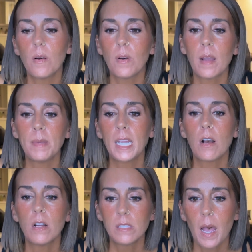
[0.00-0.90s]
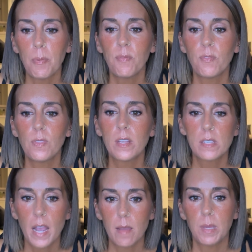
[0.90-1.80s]
I mean, on top of the
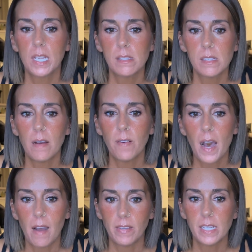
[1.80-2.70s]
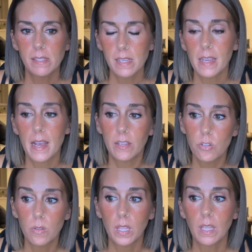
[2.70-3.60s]
timing and stuff, obviously, I
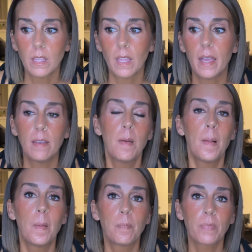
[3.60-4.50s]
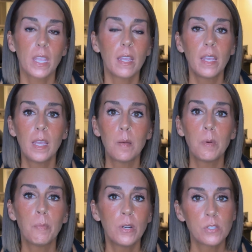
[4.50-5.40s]
do think that him
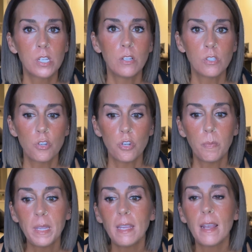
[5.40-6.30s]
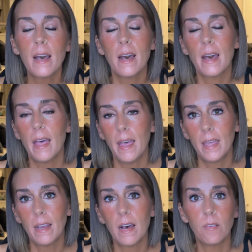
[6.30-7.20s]
posting on social media
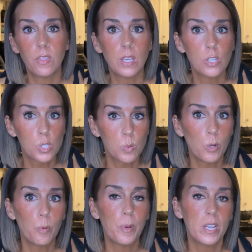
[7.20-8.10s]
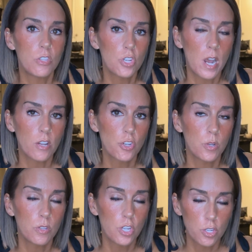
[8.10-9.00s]
ahead of the swoop and Josh
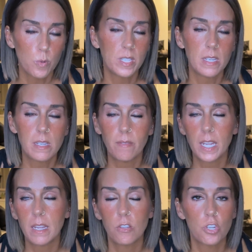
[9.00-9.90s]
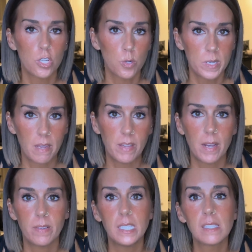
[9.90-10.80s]
Joshua DTV, Joshua David
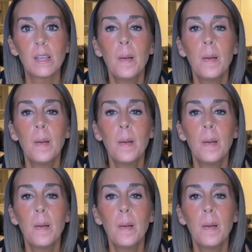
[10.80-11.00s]
Evans